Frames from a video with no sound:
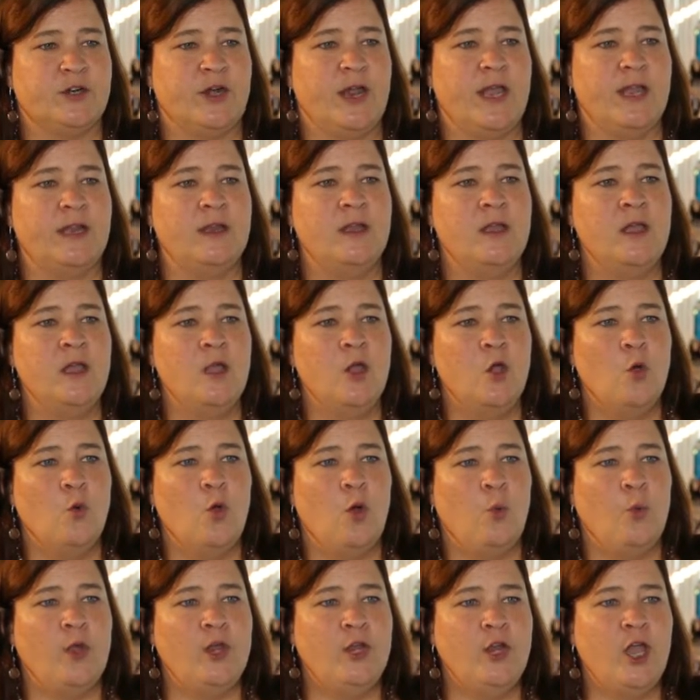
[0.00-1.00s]
And
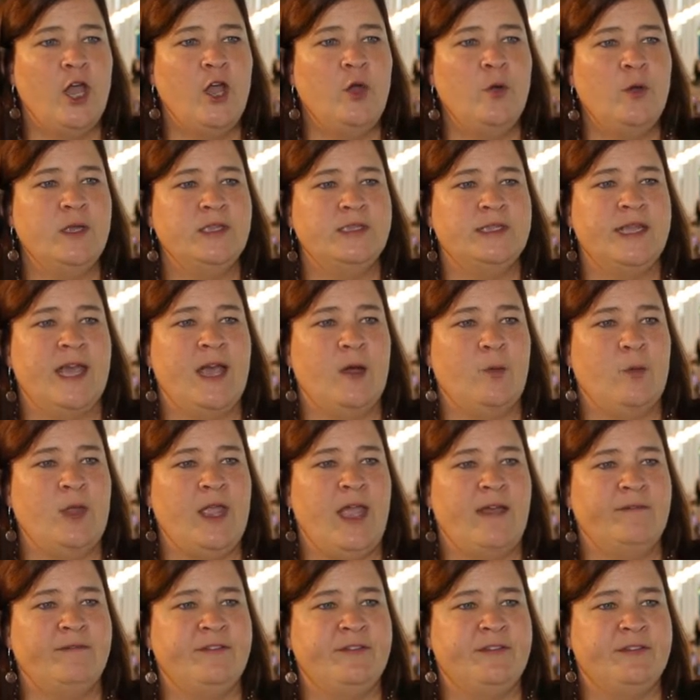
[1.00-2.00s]
what we know is that
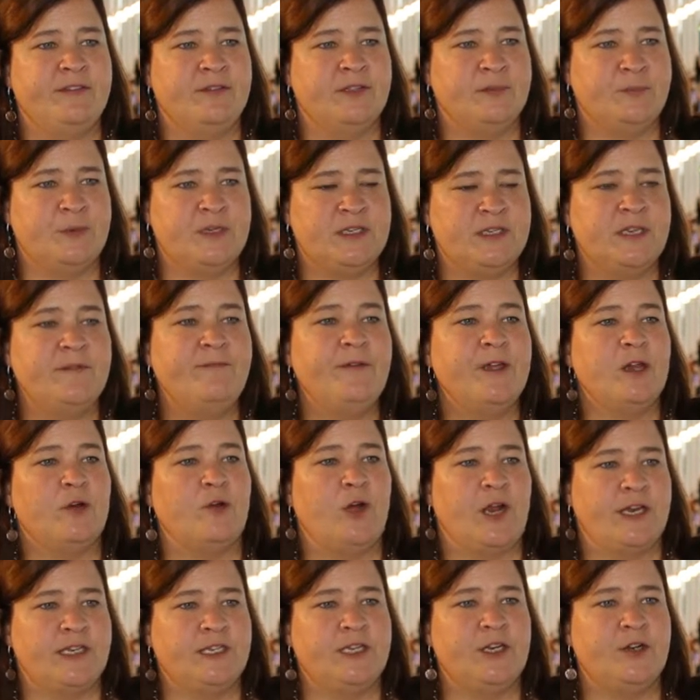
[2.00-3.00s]
we have specific
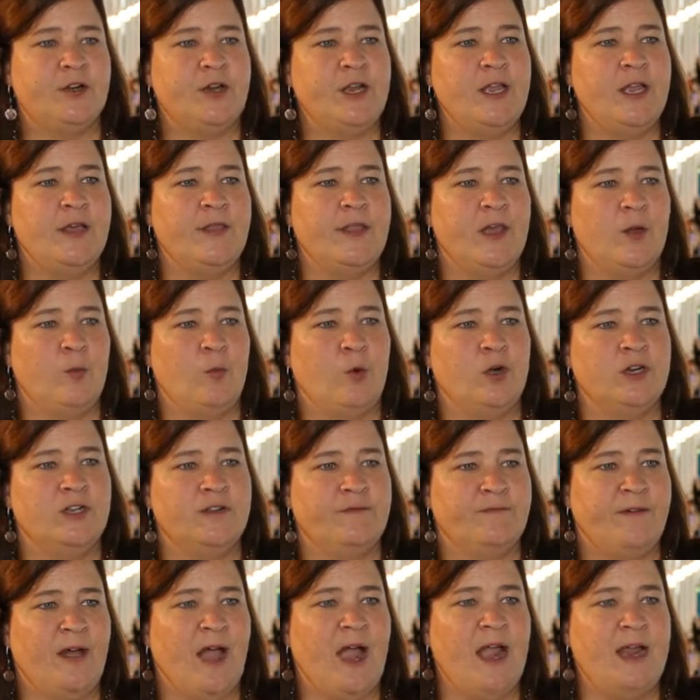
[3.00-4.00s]
criteria that were
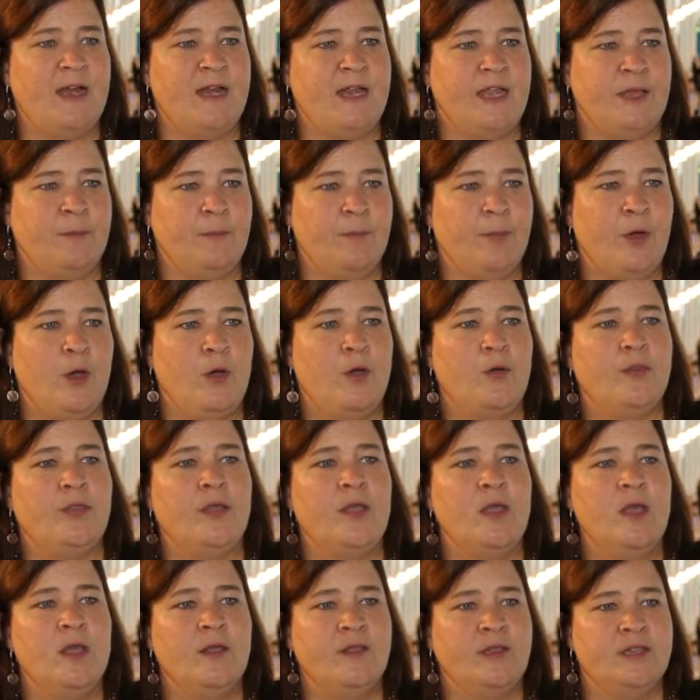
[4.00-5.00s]
defined in both
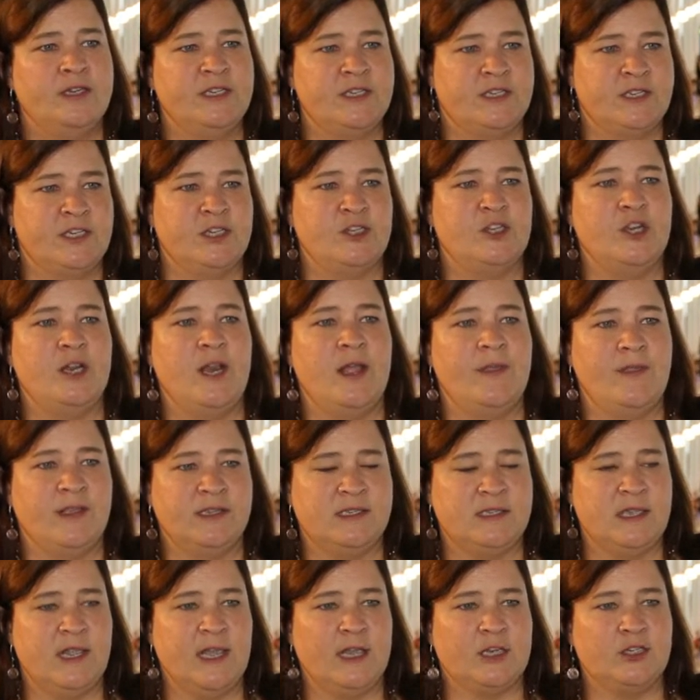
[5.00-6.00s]
the decision and the
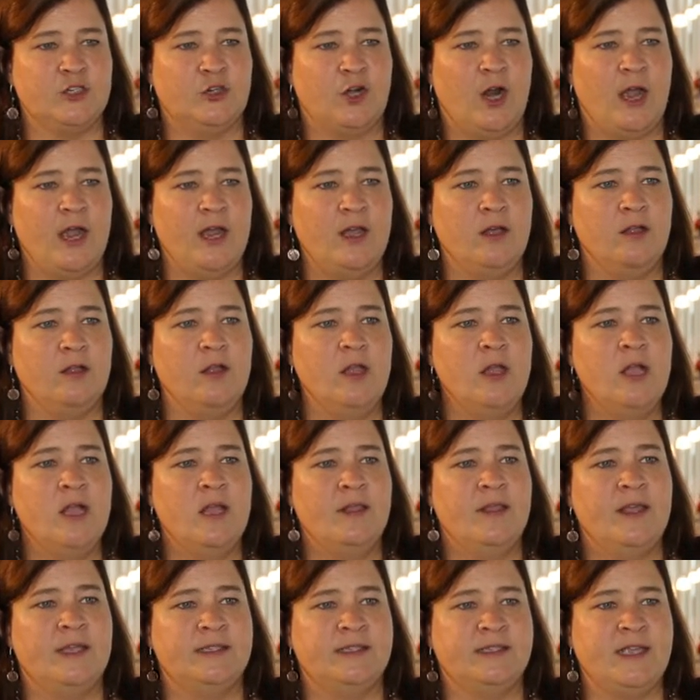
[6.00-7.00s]
SELECT trial
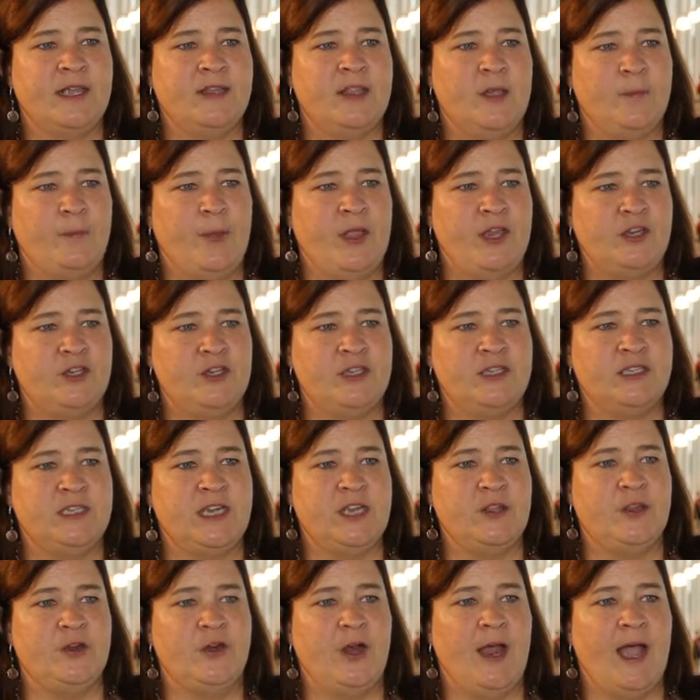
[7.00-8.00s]
that said that patients
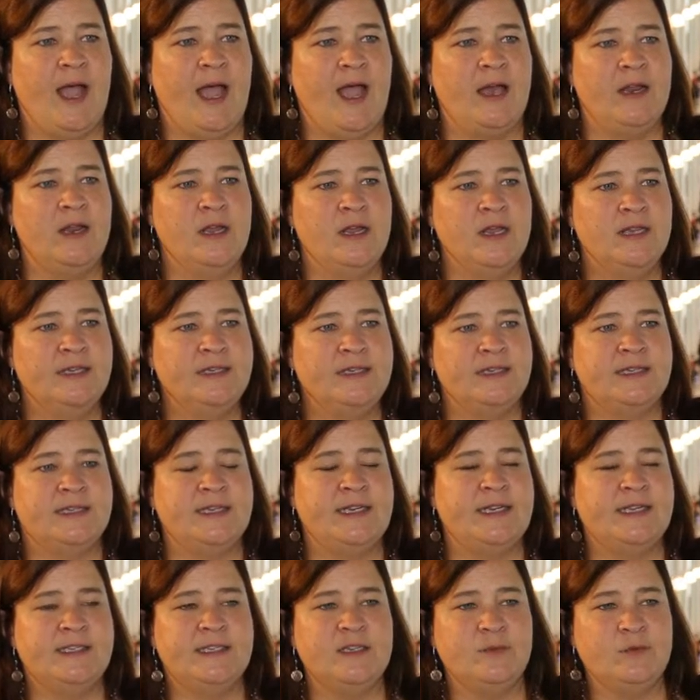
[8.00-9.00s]
either had
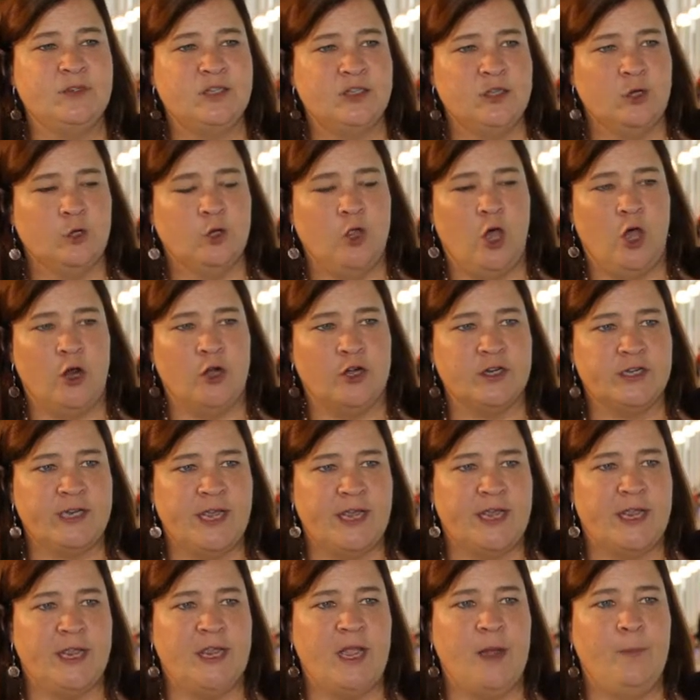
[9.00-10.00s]
disease that was no longer
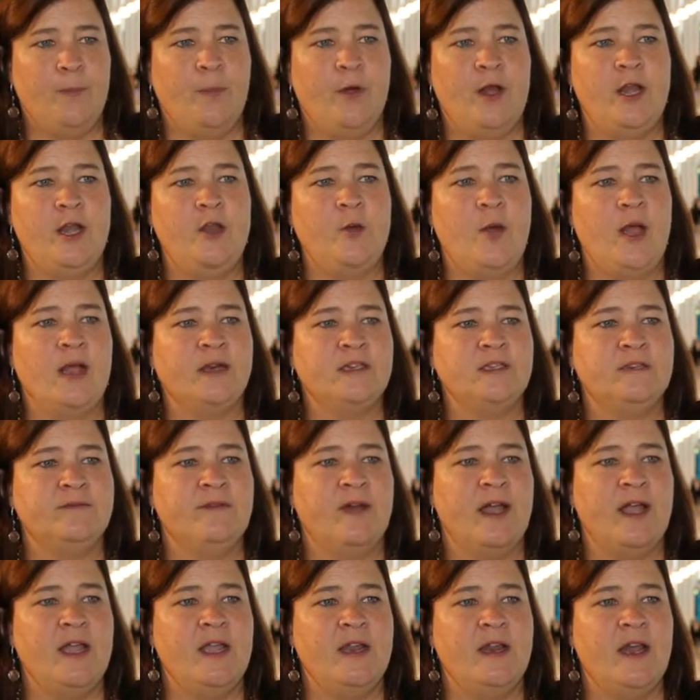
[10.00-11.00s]
taking up radioactive
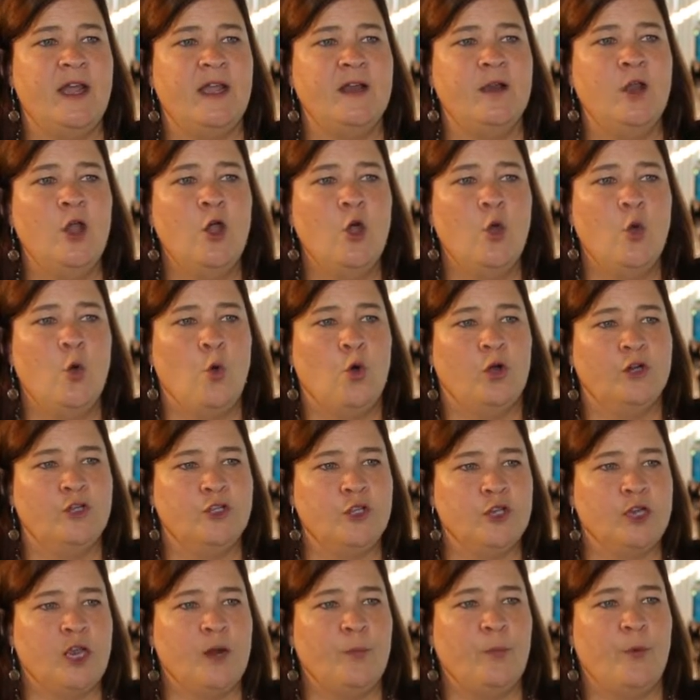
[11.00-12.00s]
iodine or
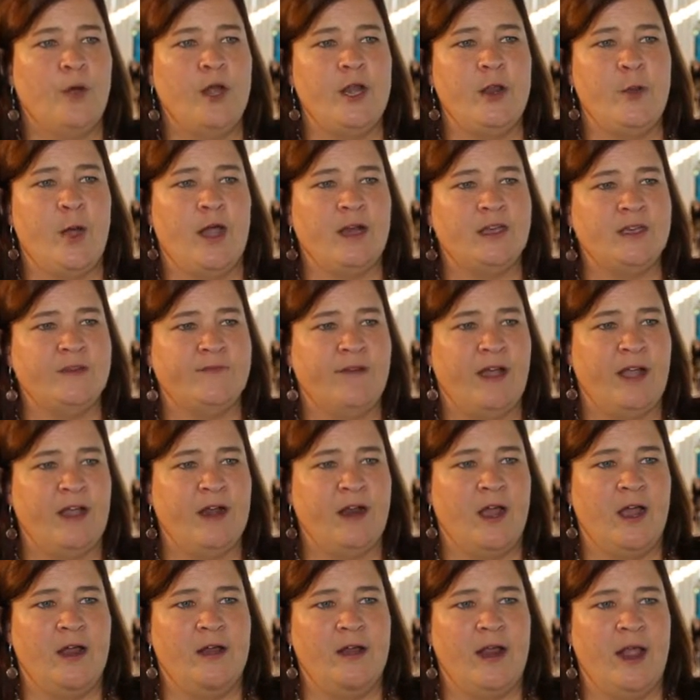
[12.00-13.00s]
took up radioactive
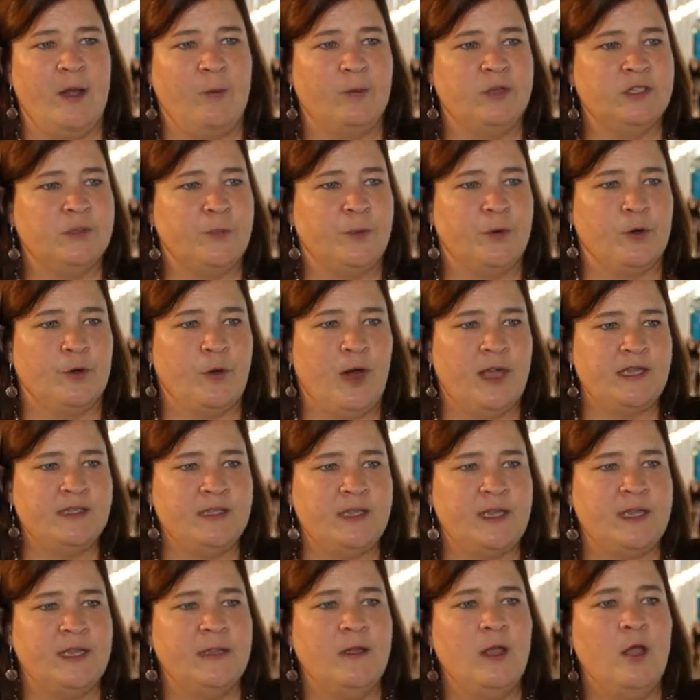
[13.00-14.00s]
iodine and was
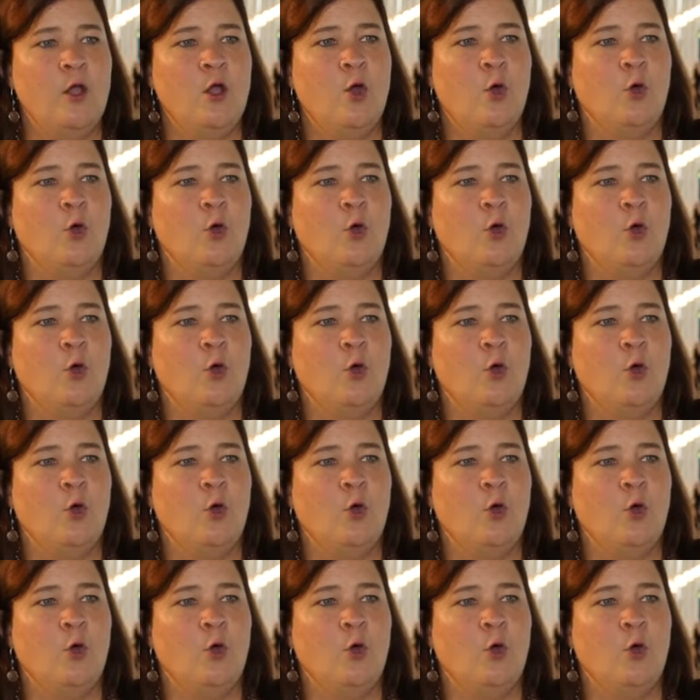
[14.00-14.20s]
progressing,